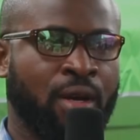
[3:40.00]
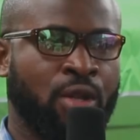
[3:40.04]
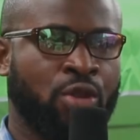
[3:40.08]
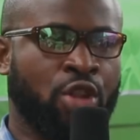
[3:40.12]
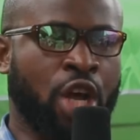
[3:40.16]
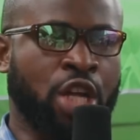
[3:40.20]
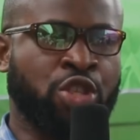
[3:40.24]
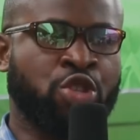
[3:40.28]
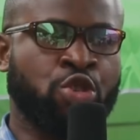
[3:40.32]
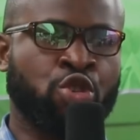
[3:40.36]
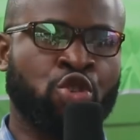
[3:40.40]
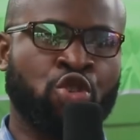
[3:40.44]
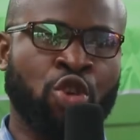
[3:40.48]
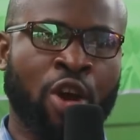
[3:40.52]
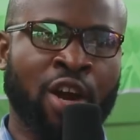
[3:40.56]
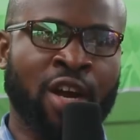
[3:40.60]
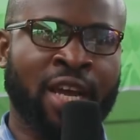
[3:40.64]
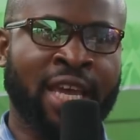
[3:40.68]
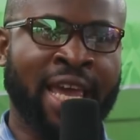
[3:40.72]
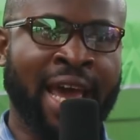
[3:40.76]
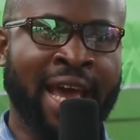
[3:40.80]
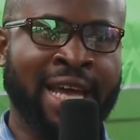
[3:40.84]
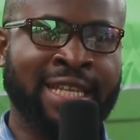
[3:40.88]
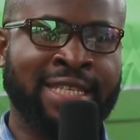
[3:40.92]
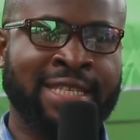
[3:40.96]
not to
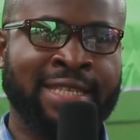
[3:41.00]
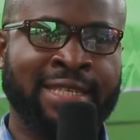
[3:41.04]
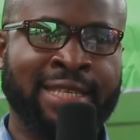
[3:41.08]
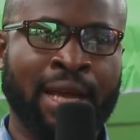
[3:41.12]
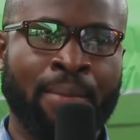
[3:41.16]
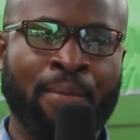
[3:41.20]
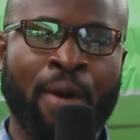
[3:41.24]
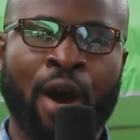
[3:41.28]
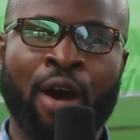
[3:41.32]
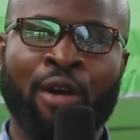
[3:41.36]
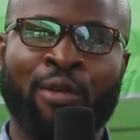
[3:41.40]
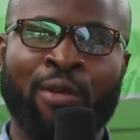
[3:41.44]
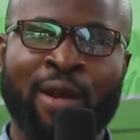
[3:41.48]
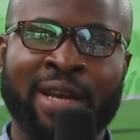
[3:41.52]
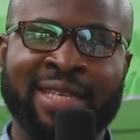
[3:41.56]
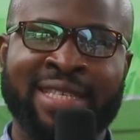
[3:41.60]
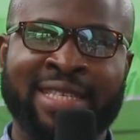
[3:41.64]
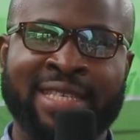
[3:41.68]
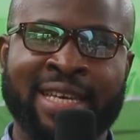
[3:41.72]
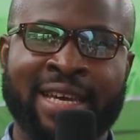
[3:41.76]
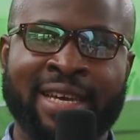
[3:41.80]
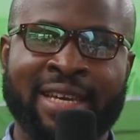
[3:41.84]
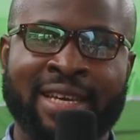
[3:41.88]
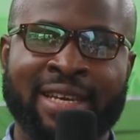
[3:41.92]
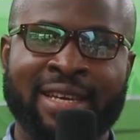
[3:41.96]
truncate
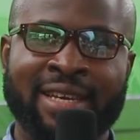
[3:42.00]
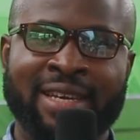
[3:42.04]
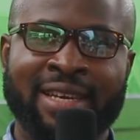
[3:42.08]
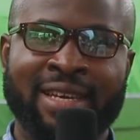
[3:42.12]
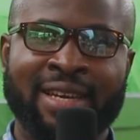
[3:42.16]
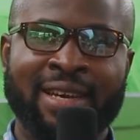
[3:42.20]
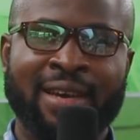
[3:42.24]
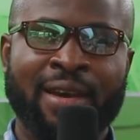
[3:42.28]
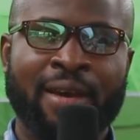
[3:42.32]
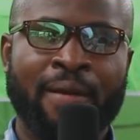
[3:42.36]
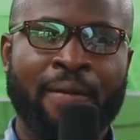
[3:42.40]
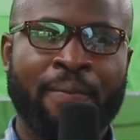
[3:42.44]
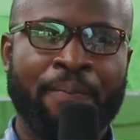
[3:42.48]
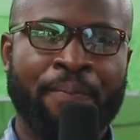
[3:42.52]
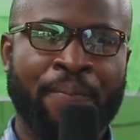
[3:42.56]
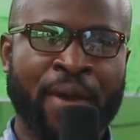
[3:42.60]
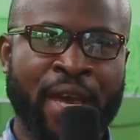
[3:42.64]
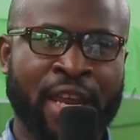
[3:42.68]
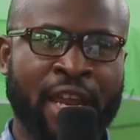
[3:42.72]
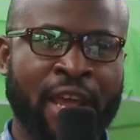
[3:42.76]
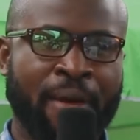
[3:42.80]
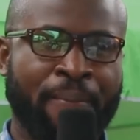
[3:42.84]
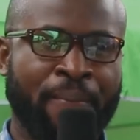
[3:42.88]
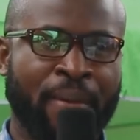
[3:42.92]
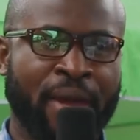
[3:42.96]
democracy.
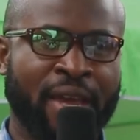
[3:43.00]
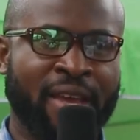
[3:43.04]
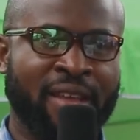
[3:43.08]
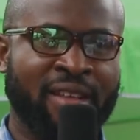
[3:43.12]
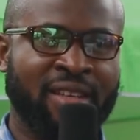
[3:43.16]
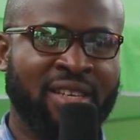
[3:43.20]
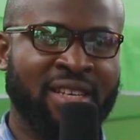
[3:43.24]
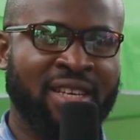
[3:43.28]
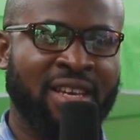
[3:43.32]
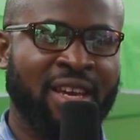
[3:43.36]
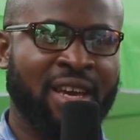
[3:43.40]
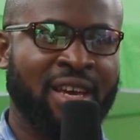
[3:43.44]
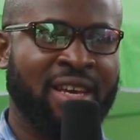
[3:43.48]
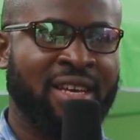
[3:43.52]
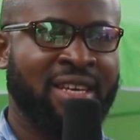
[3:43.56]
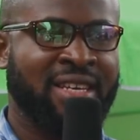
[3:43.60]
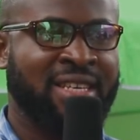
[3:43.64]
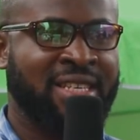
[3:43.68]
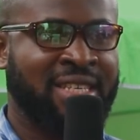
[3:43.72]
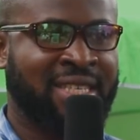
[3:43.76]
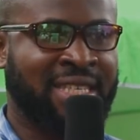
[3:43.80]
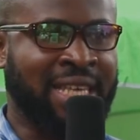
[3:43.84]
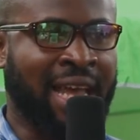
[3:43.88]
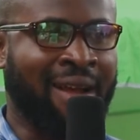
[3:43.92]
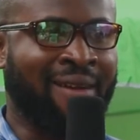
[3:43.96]
PDP.
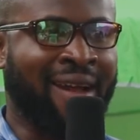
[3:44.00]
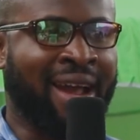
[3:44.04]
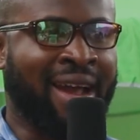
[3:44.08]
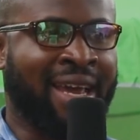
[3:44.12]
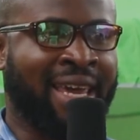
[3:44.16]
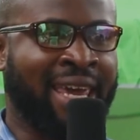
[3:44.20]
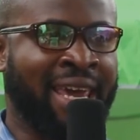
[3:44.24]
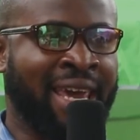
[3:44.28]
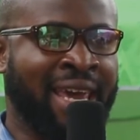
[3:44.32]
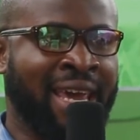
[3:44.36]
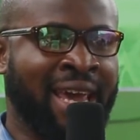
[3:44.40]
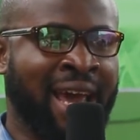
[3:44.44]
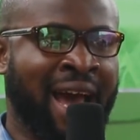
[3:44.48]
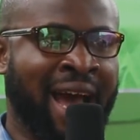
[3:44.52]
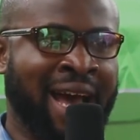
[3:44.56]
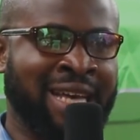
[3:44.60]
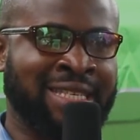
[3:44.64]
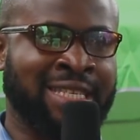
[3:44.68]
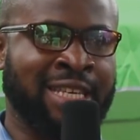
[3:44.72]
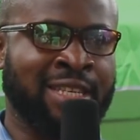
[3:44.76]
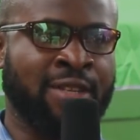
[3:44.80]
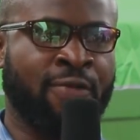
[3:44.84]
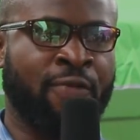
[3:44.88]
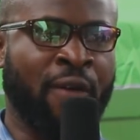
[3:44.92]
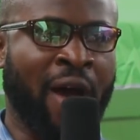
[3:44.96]
Saraki
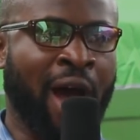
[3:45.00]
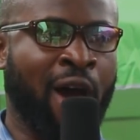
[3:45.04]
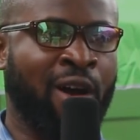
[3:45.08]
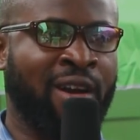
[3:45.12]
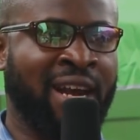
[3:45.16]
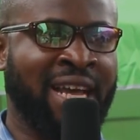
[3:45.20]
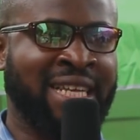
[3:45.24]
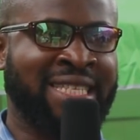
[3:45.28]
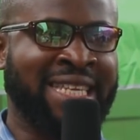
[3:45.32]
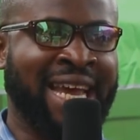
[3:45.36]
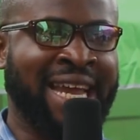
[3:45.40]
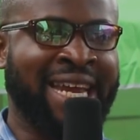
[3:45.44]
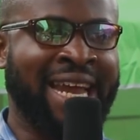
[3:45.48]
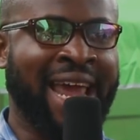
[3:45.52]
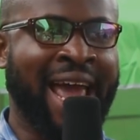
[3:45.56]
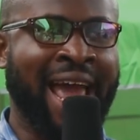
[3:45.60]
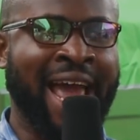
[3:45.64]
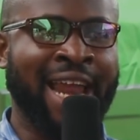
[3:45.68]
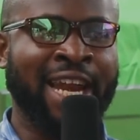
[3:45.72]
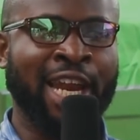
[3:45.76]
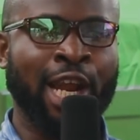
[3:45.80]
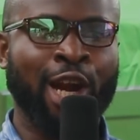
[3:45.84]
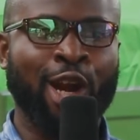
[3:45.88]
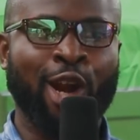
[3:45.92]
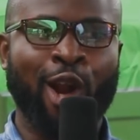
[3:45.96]
hasn't violated
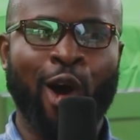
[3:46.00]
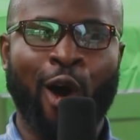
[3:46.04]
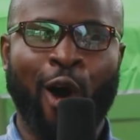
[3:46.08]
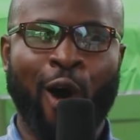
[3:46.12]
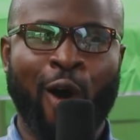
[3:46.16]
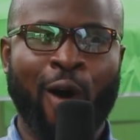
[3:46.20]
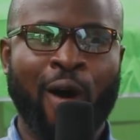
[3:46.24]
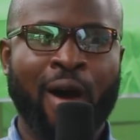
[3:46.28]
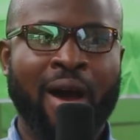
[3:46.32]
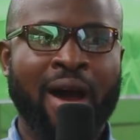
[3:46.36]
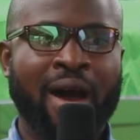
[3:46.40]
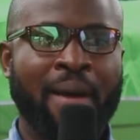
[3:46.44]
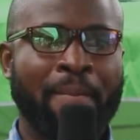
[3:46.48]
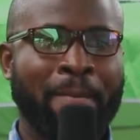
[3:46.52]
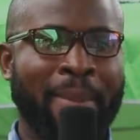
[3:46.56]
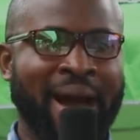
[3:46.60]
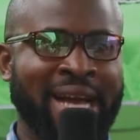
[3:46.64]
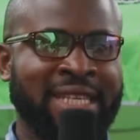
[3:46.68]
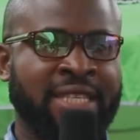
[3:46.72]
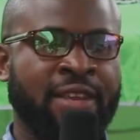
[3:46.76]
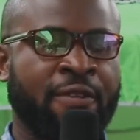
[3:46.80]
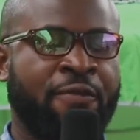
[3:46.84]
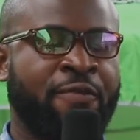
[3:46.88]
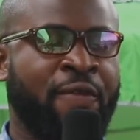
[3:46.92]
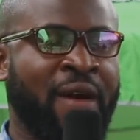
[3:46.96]
any law by
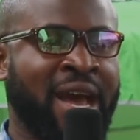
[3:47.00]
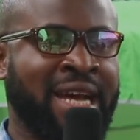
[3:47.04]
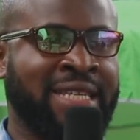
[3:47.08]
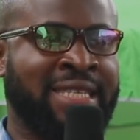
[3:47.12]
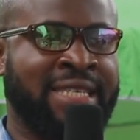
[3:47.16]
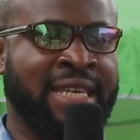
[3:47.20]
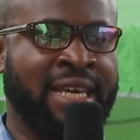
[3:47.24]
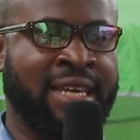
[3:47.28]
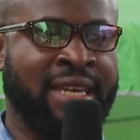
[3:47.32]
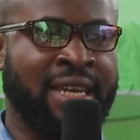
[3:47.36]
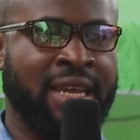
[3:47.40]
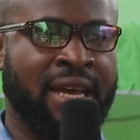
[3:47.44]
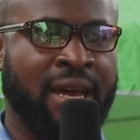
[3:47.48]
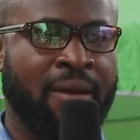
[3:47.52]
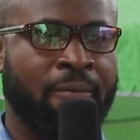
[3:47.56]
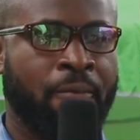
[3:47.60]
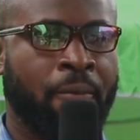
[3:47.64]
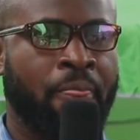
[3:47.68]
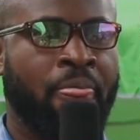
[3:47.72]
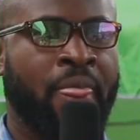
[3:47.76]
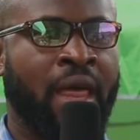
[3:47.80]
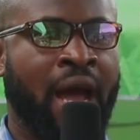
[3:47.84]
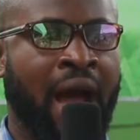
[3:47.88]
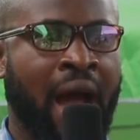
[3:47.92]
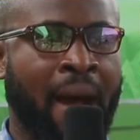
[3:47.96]
defecting.
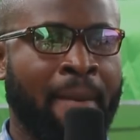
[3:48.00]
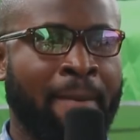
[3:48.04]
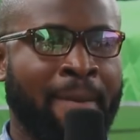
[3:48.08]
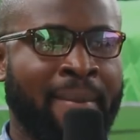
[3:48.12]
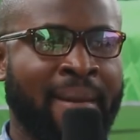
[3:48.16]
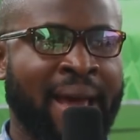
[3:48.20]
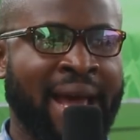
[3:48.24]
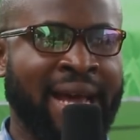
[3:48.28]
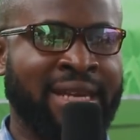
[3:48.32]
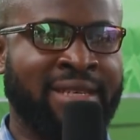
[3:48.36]
Ahmed